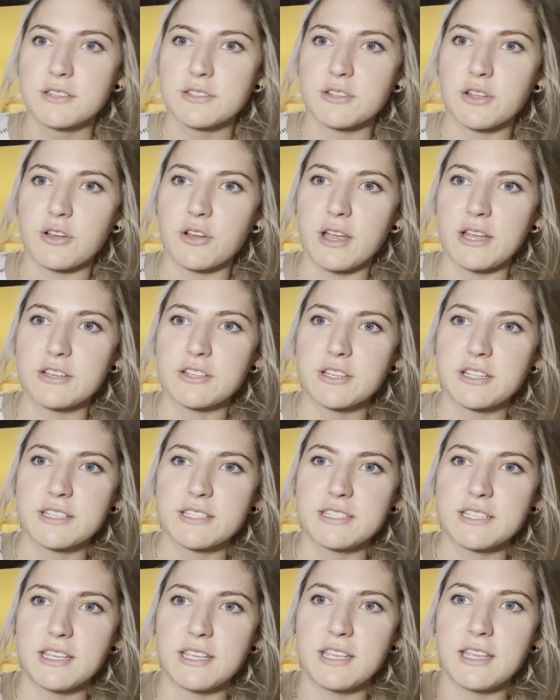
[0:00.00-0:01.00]
So as you can
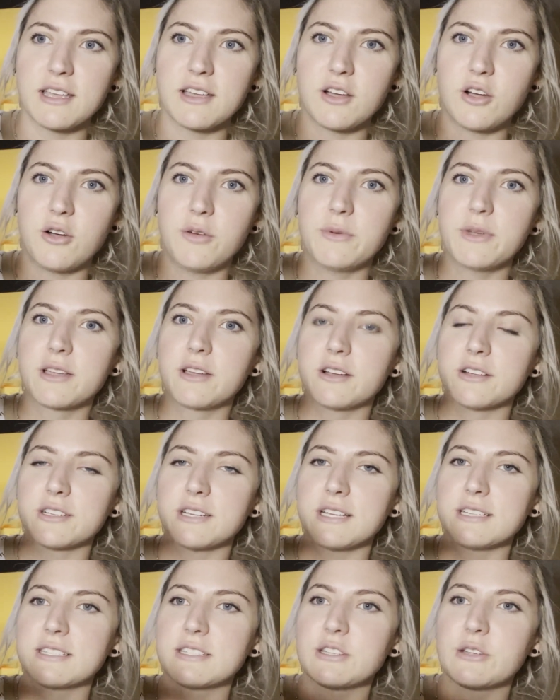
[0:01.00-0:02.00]
see, oh my gosh, it
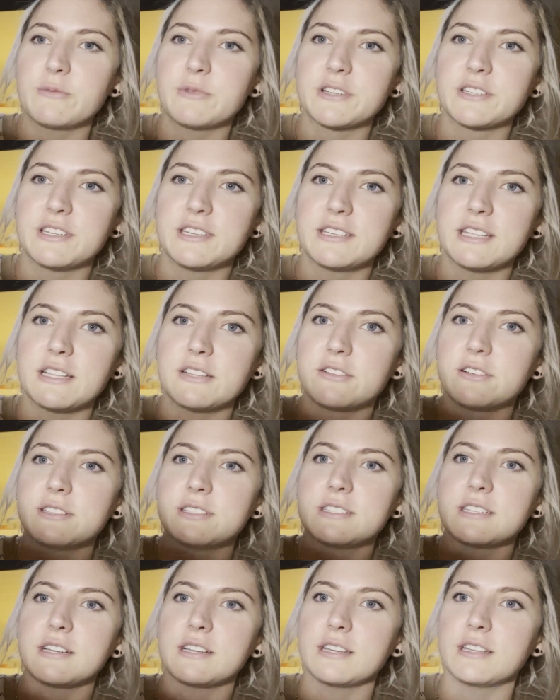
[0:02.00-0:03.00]
has so much Nutella
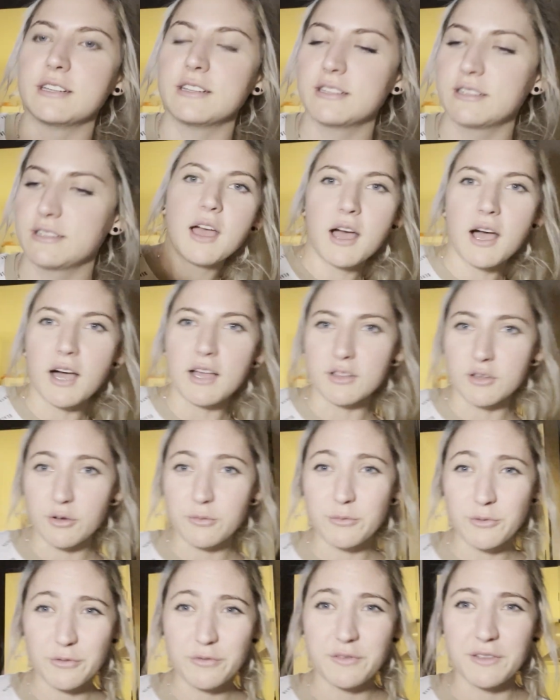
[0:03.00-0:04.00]
inside. A lot
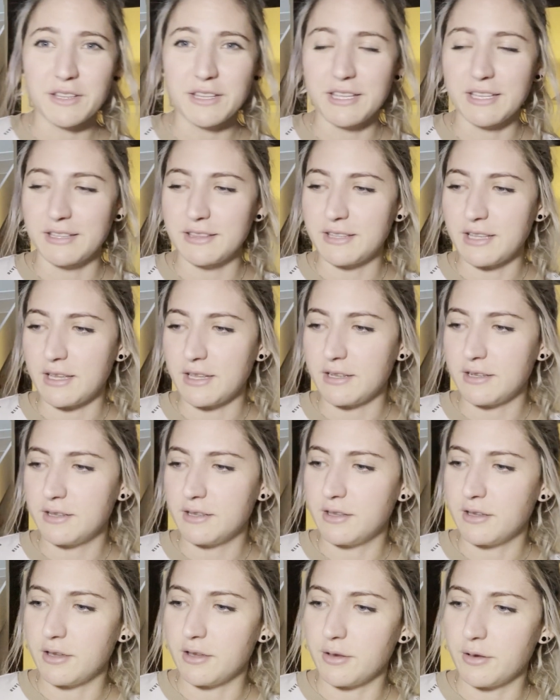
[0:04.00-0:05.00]
more filling than
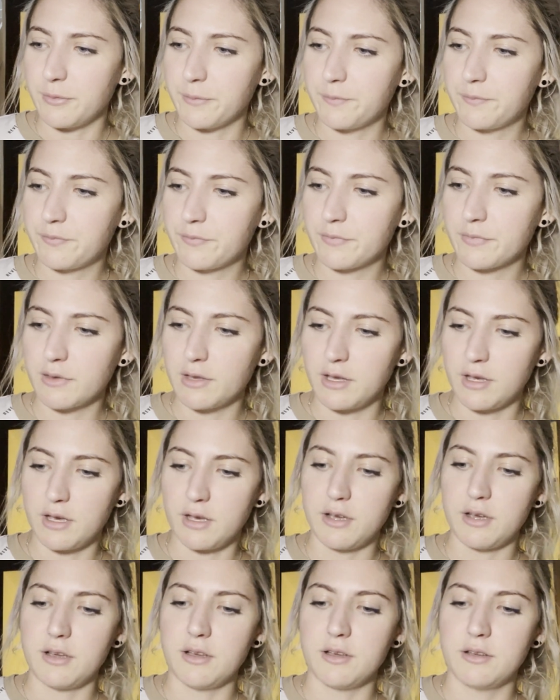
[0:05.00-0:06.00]
the
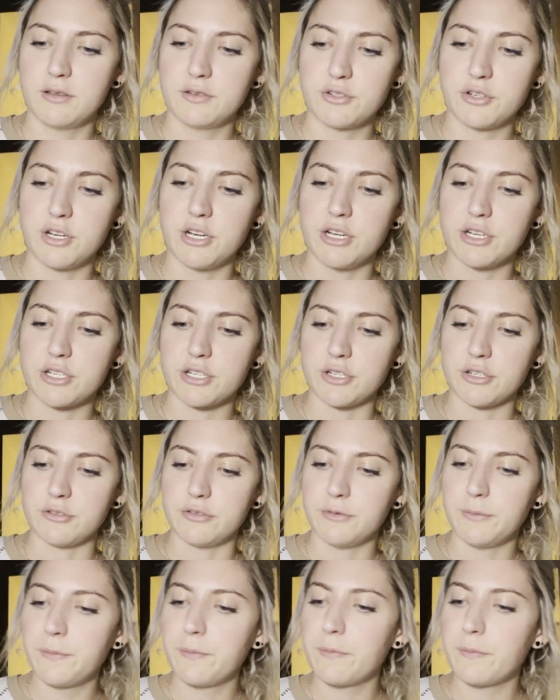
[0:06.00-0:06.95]
traditional.